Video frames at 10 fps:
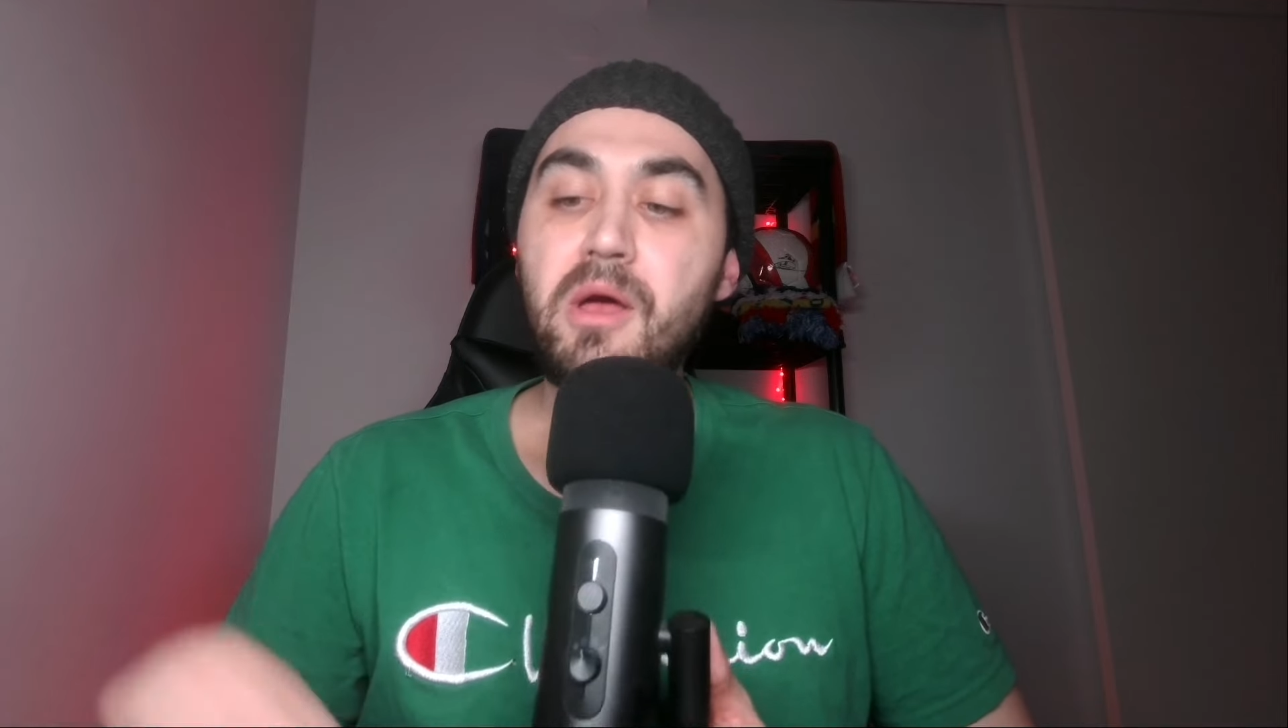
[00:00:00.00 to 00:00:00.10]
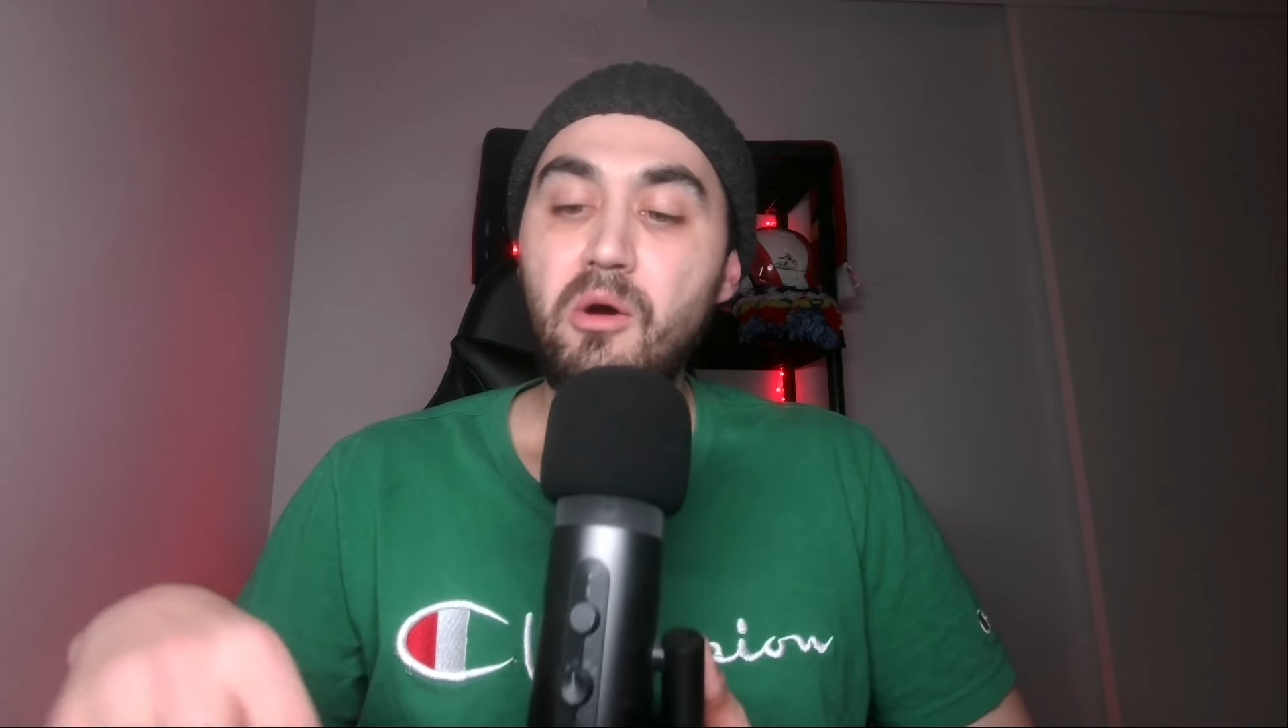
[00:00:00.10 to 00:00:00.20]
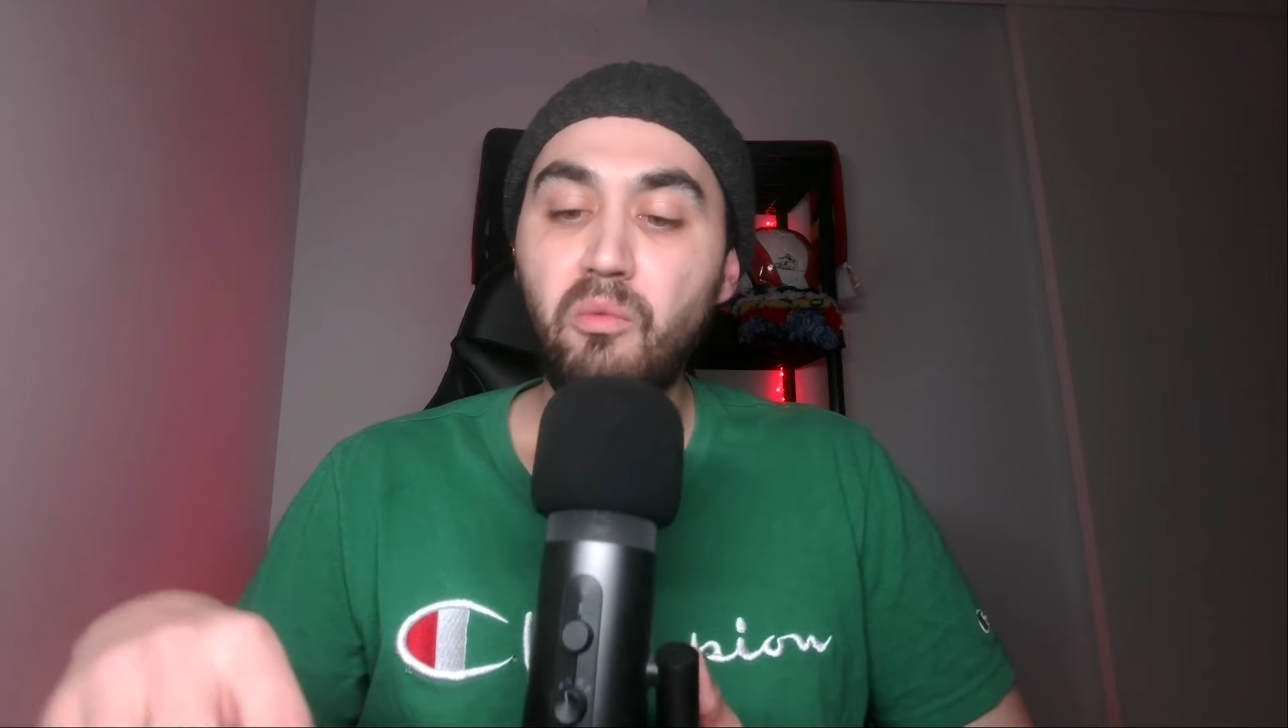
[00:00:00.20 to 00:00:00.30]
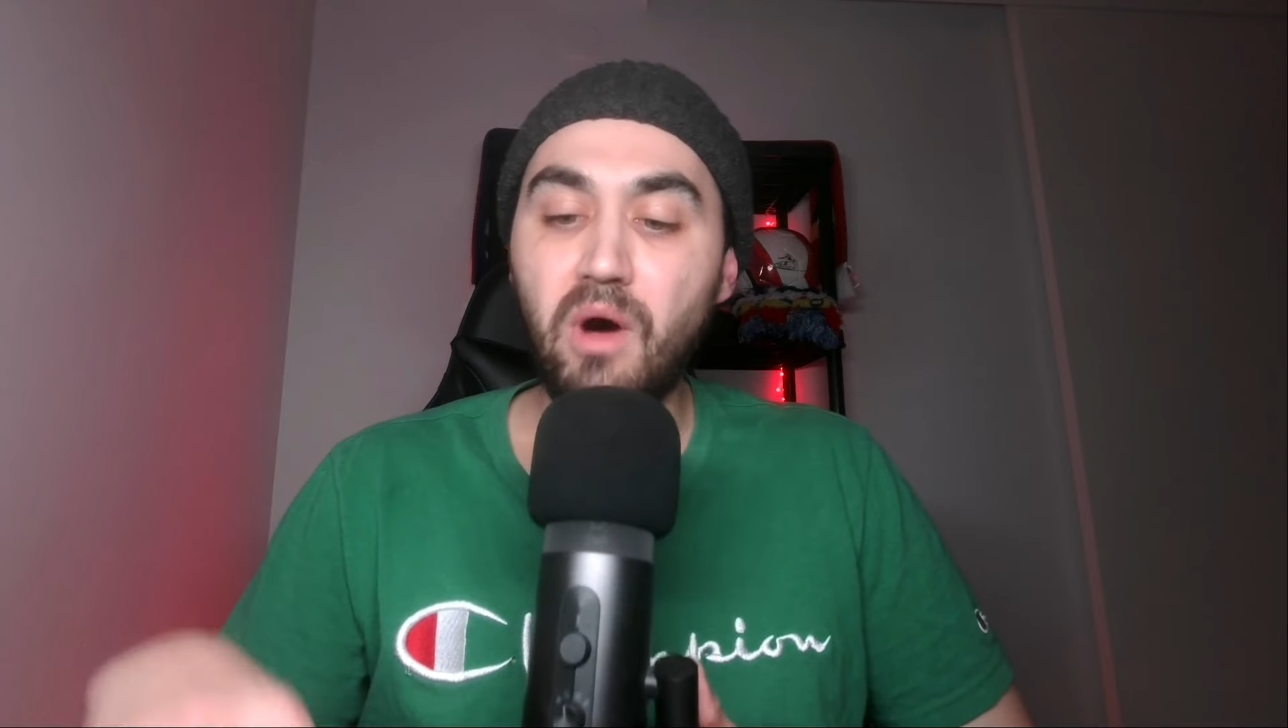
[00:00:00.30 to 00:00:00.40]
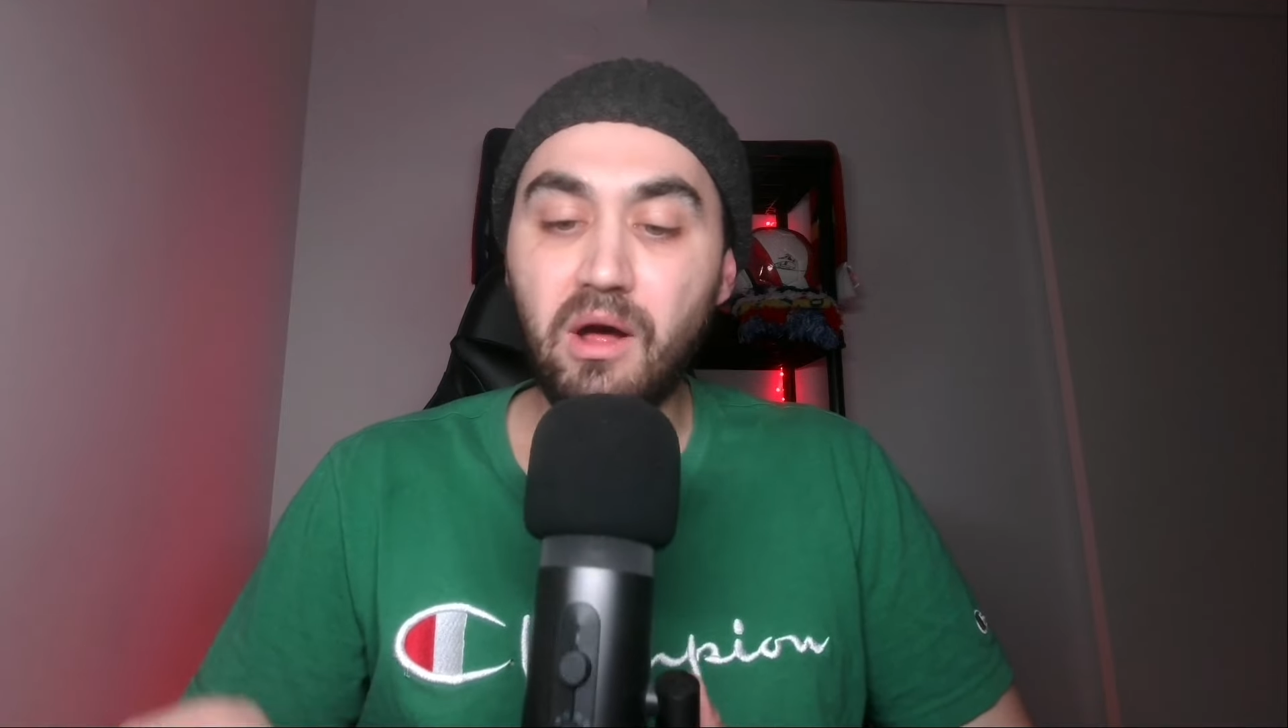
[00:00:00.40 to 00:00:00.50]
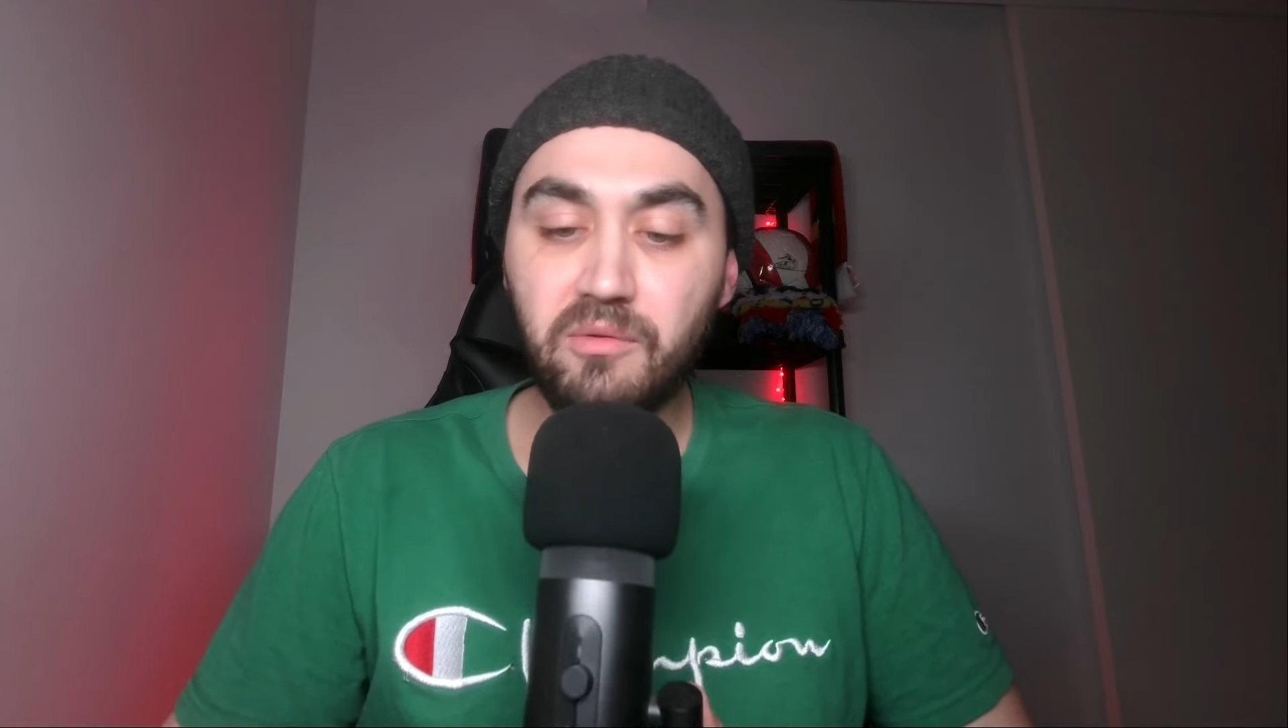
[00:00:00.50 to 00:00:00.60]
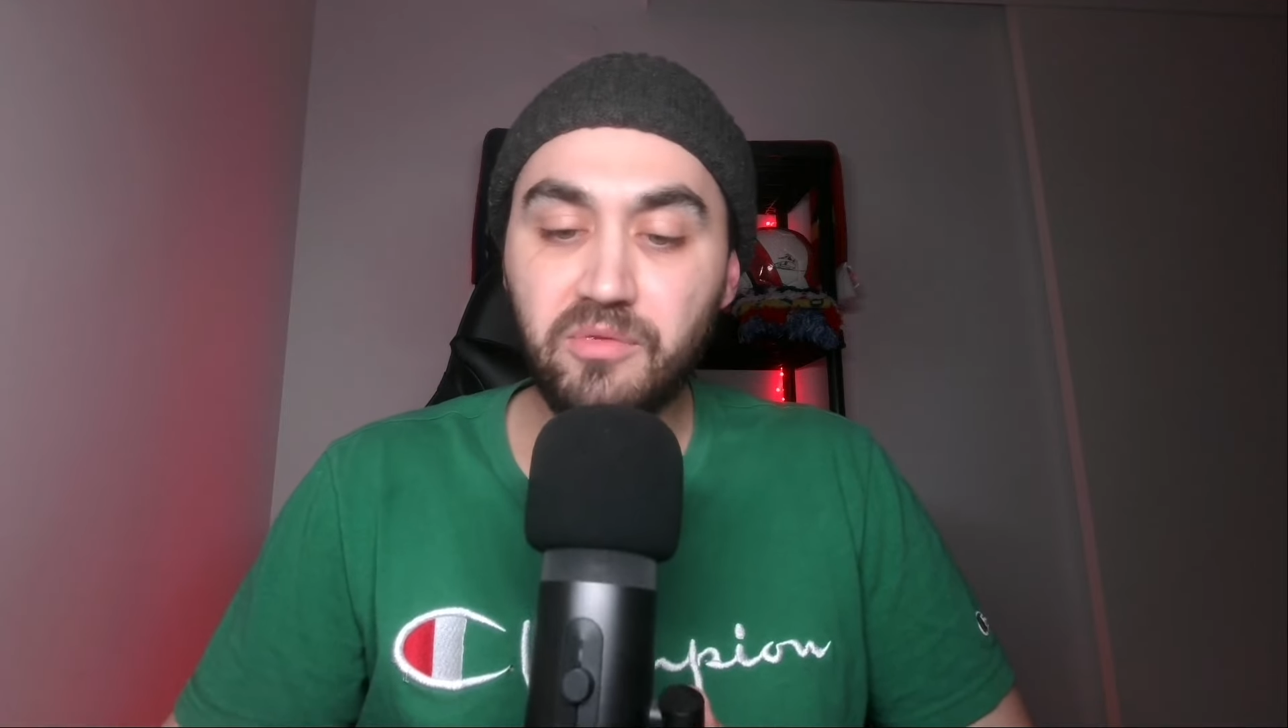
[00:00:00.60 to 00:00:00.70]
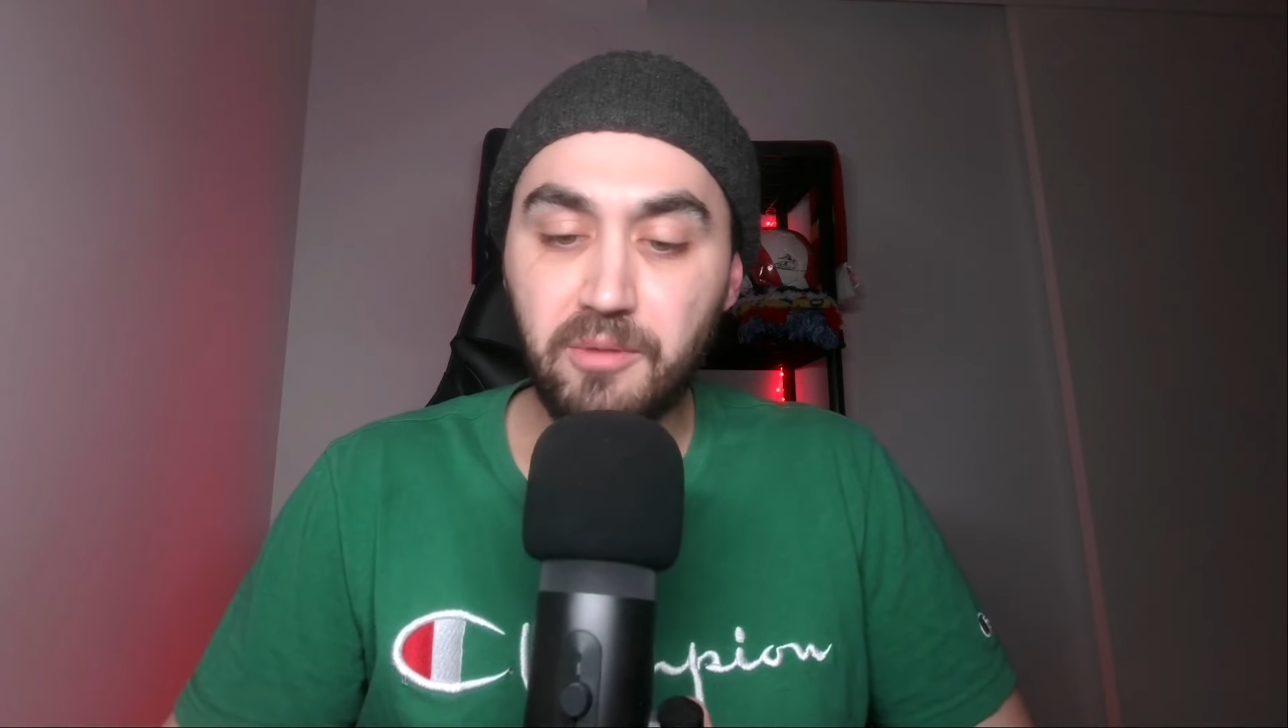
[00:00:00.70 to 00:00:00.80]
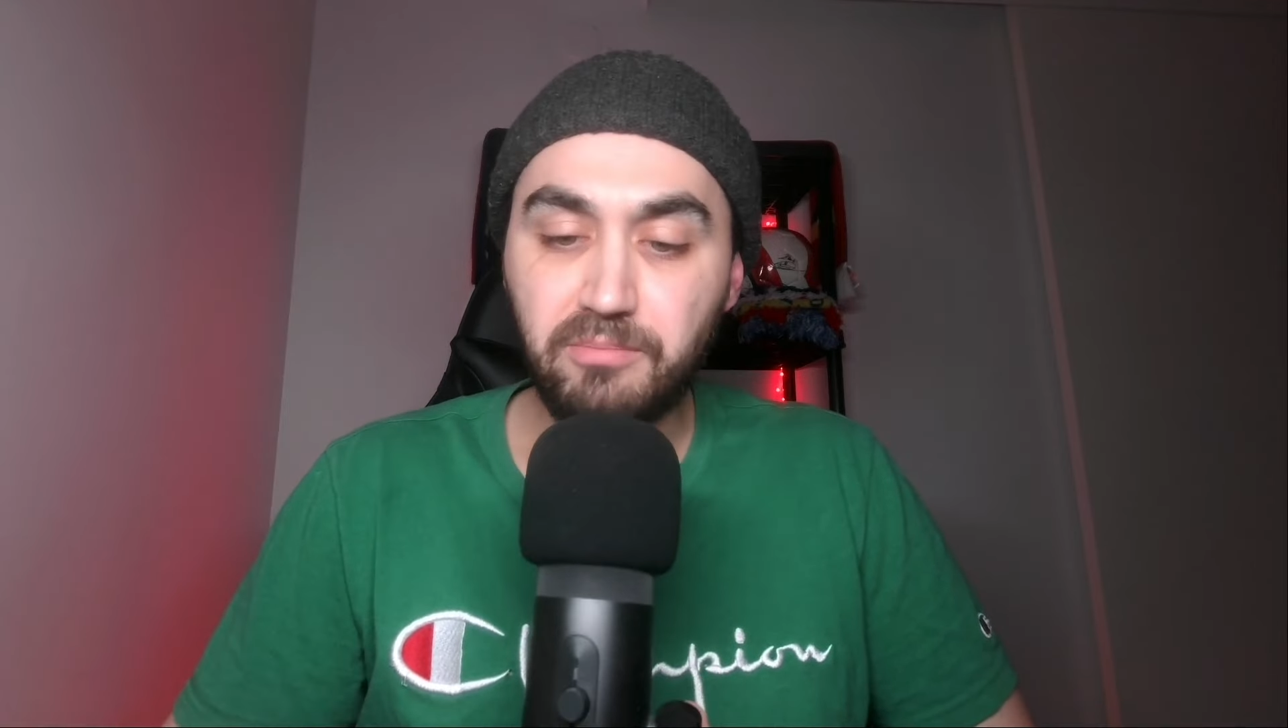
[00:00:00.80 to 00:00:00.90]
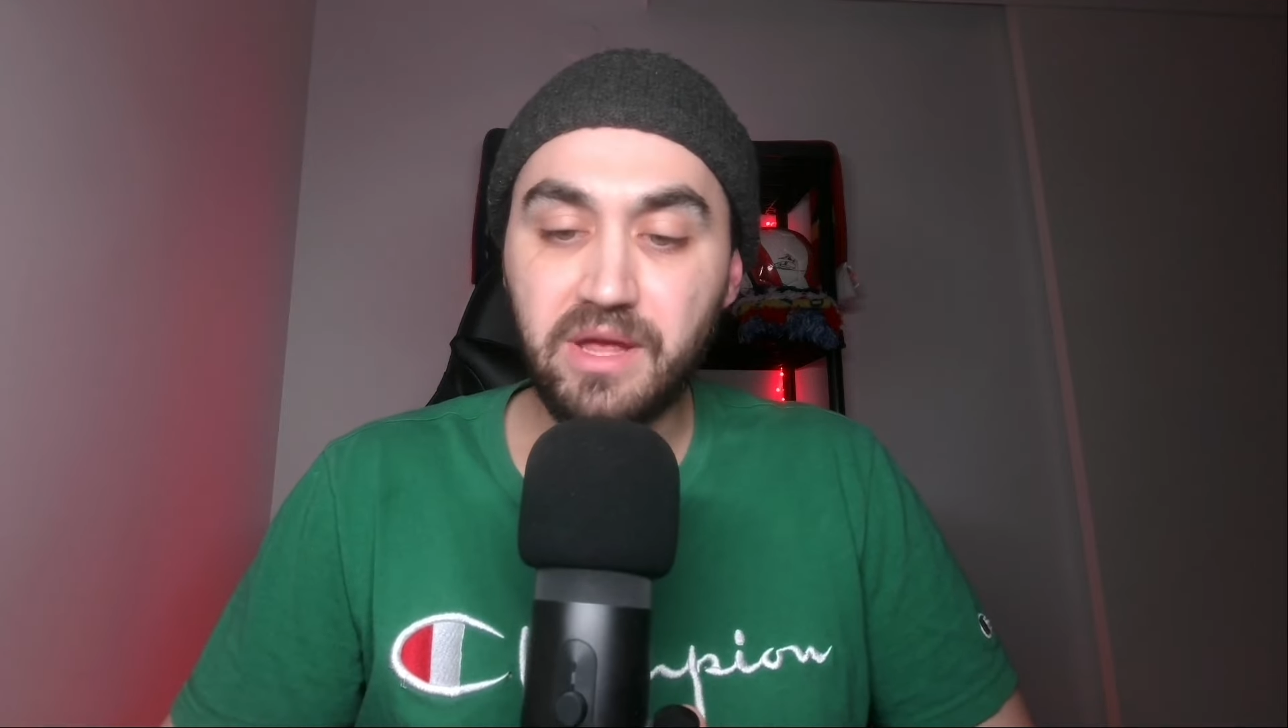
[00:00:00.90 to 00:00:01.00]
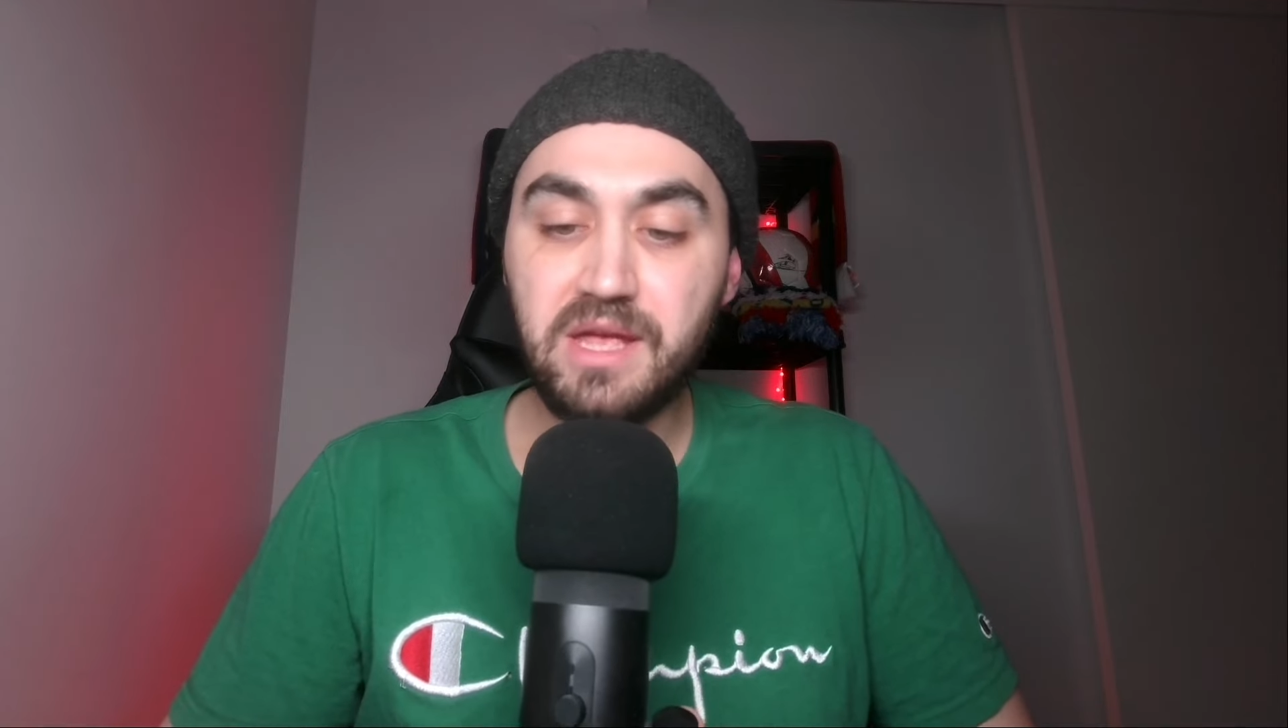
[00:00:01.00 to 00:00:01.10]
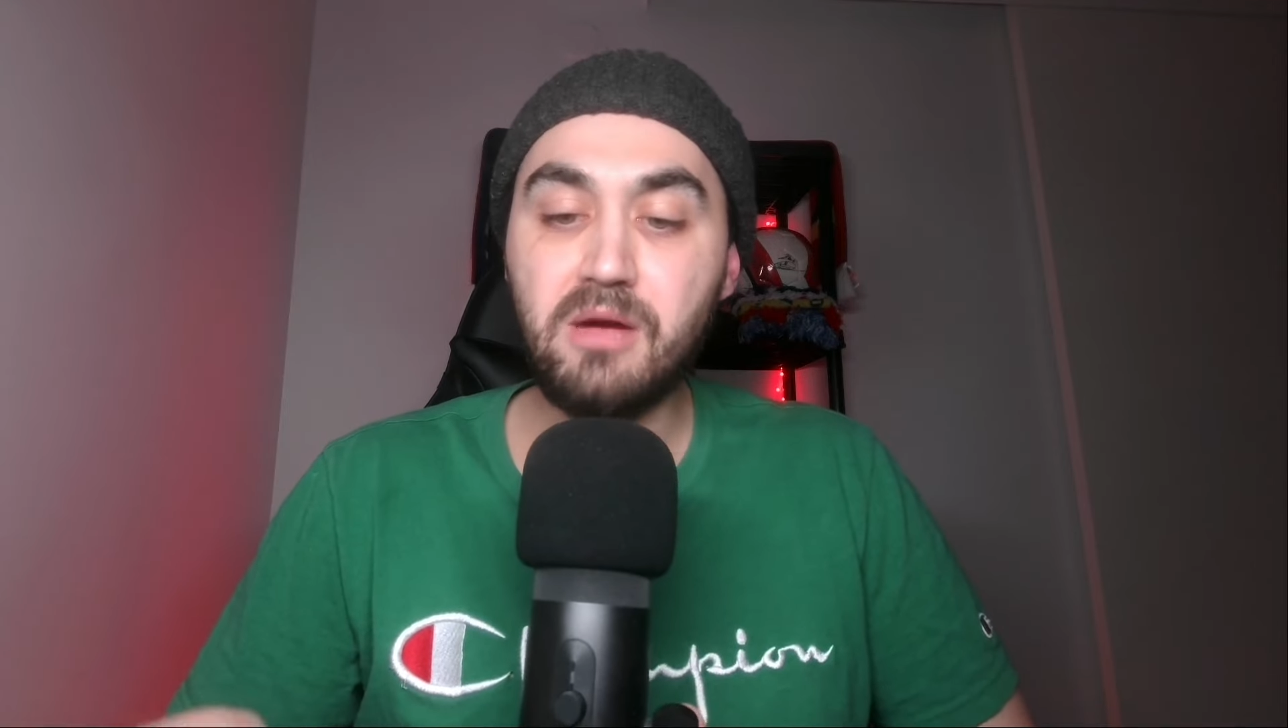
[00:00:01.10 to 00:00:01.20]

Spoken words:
While they're playing